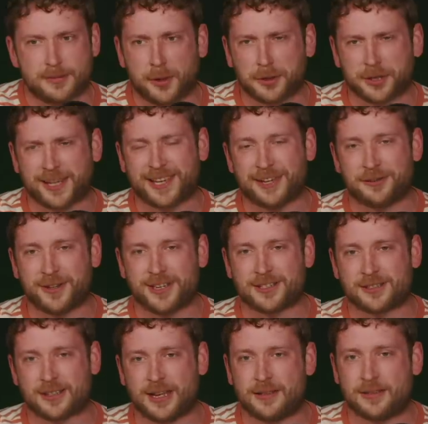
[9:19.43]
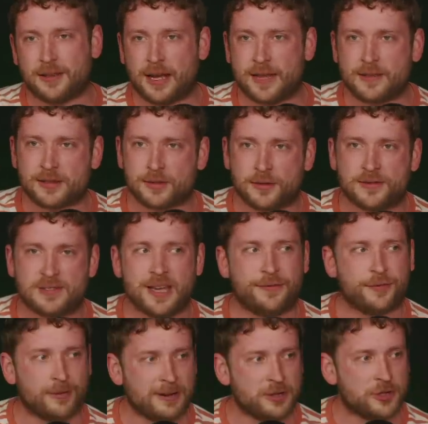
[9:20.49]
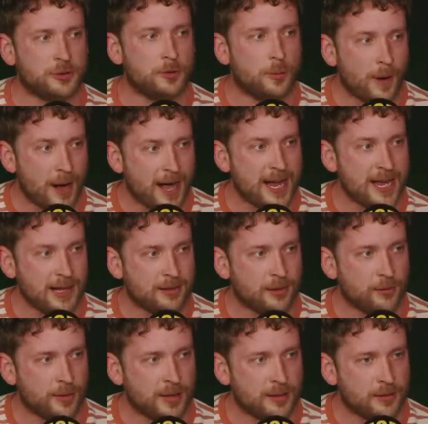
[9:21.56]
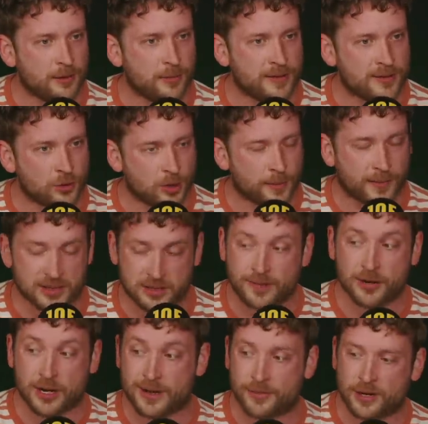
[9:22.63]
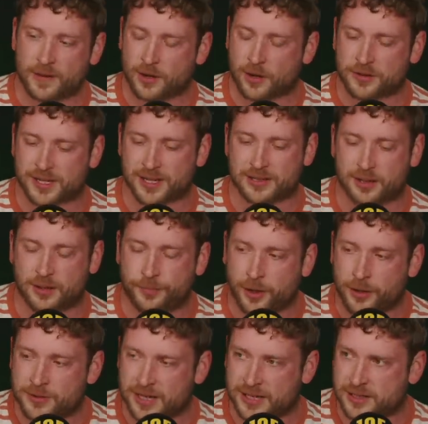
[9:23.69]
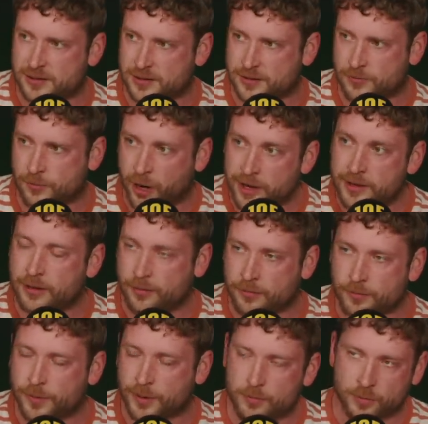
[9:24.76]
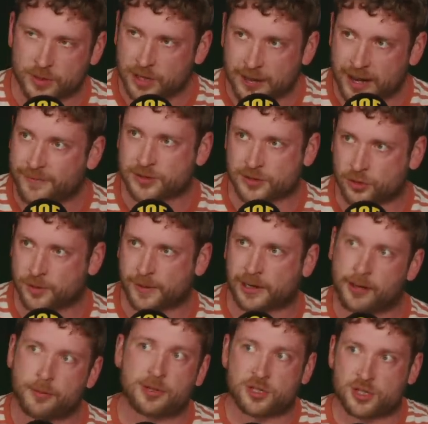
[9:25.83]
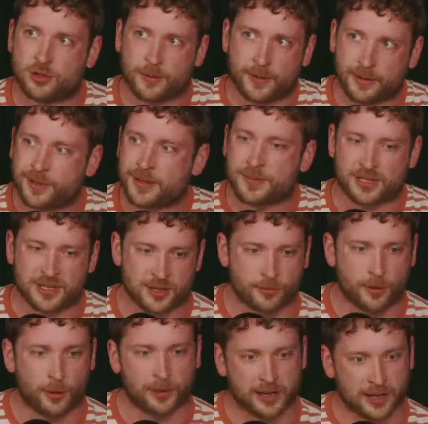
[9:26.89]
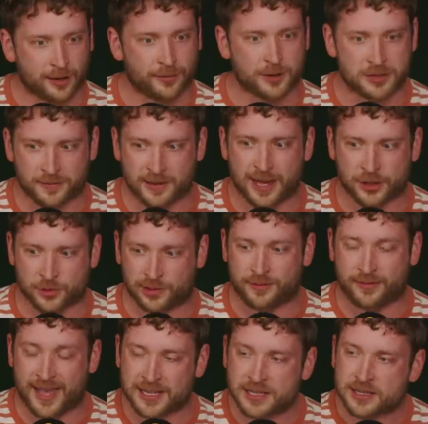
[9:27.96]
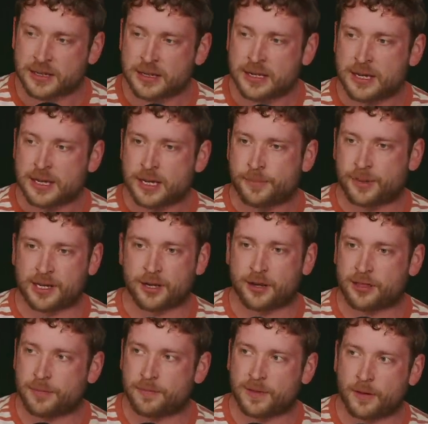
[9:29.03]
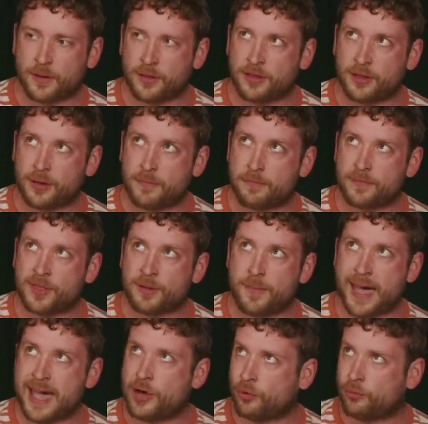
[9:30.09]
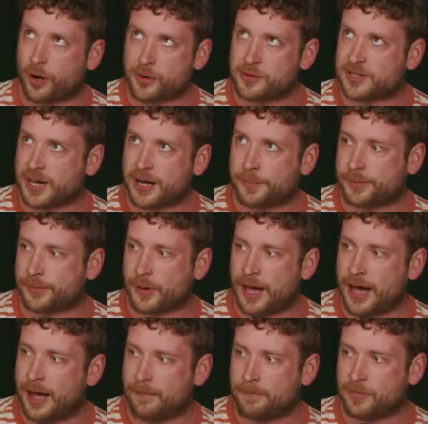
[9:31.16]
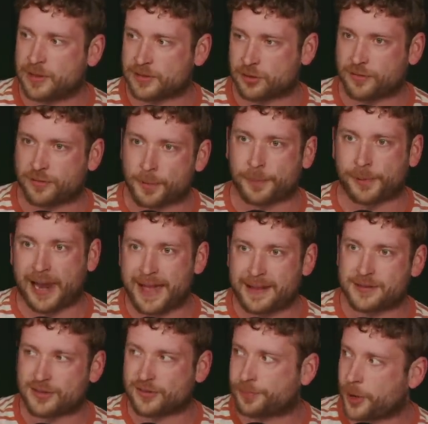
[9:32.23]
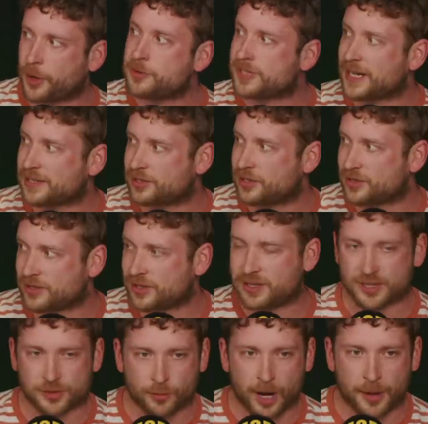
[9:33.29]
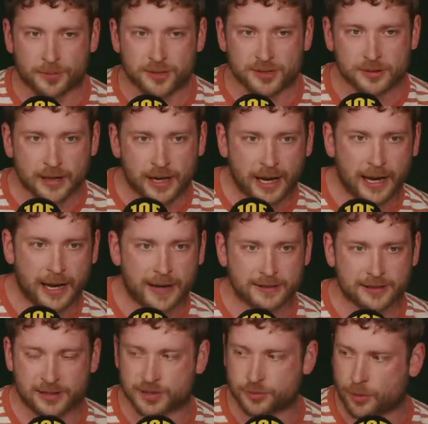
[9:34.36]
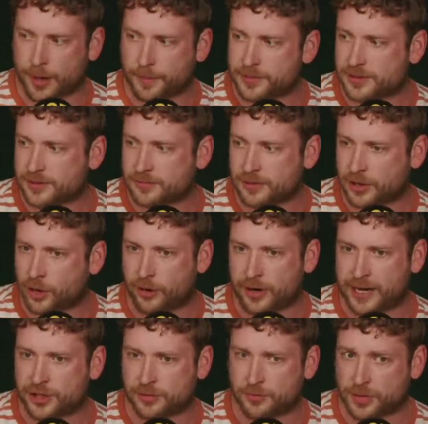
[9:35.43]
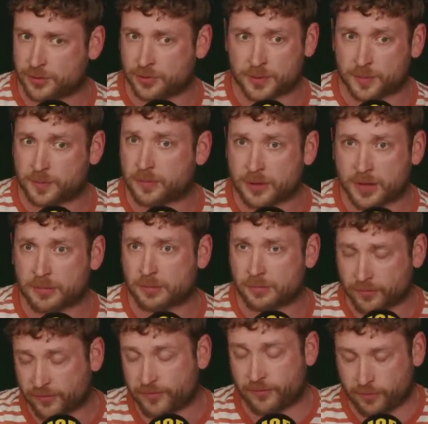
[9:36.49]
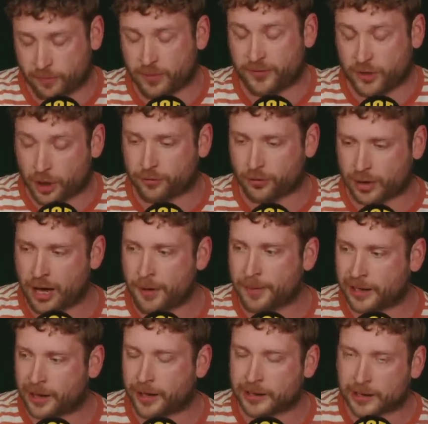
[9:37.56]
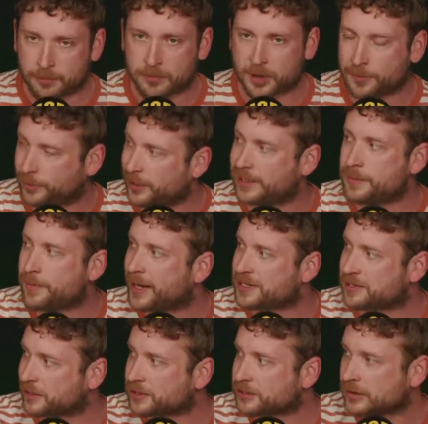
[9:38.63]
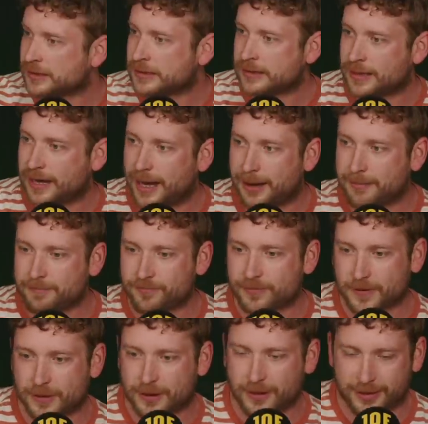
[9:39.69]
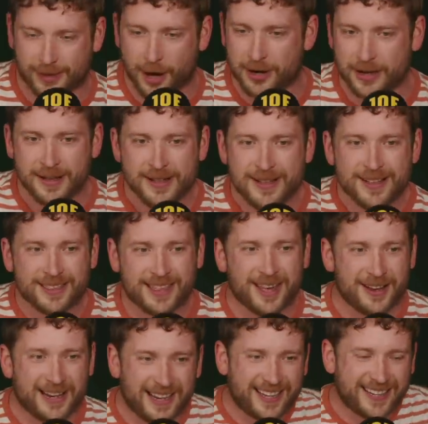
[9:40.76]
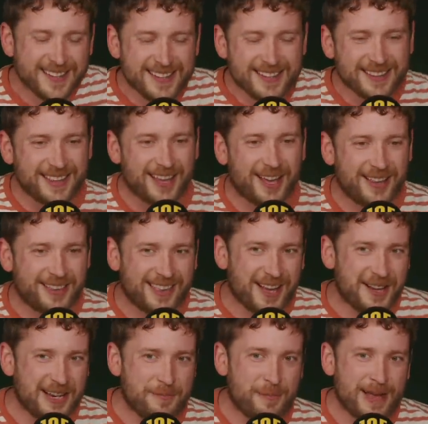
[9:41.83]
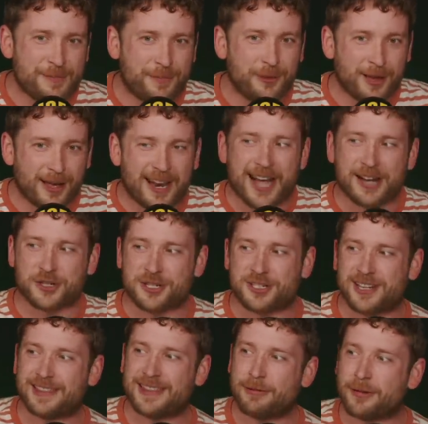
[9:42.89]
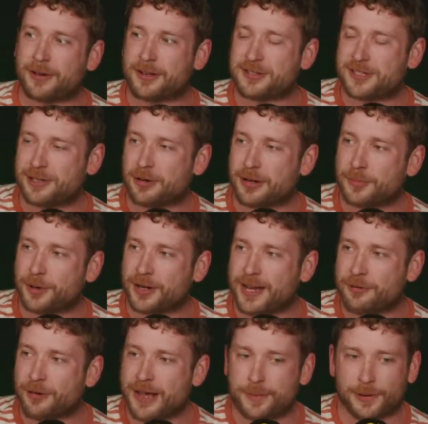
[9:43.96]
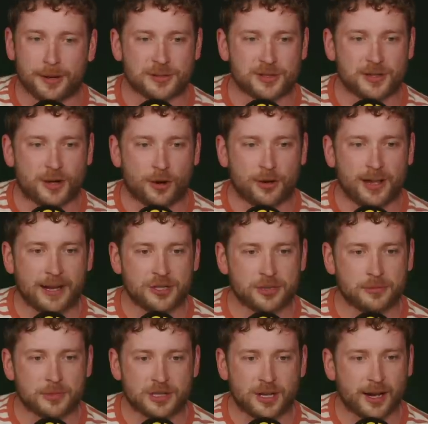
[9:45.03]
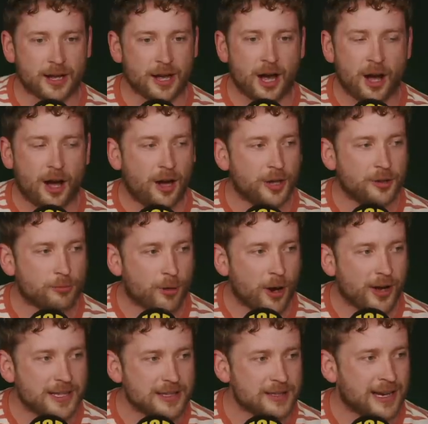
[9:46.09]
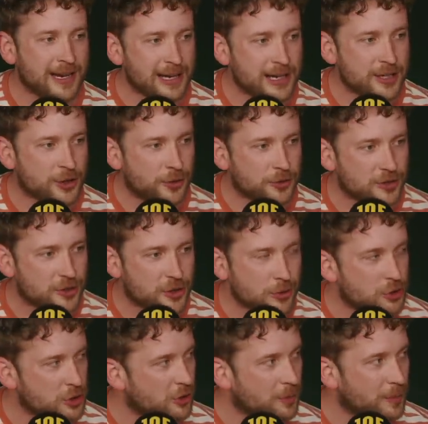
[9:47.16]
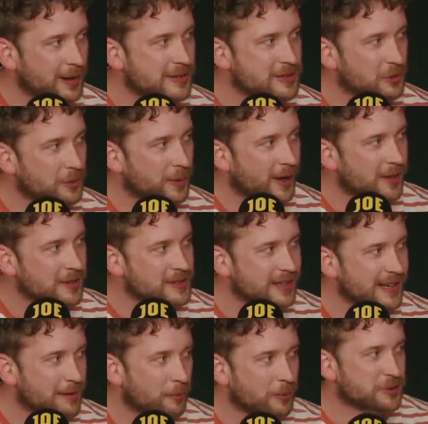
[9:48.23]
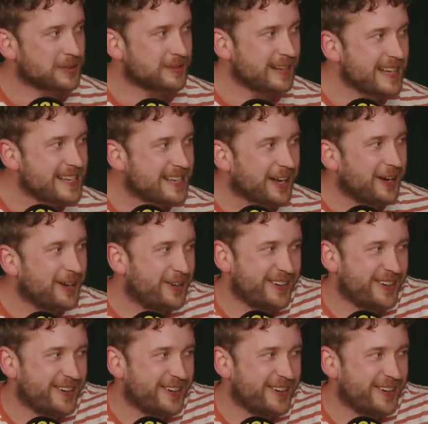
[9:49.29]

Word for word: monarchy on this, in in the sort of deferential way that we that we talk about this, even even in the context of the protests, right? That, but we don't have to talk about it like that. We can just talk about the B B C's rolling coverage of the actual event. But you know, the the the, the Mail wrote up um, the sort of the plans of protesters to disrupt uh, to disrupt the coronation, which was if you go through it line by line, completely baseless. Um, the, the only, the only, the, the only people that had actually said they were considering bringing rape alarms to the coronation was like a hard right English constitutional political party. It wasn't eco.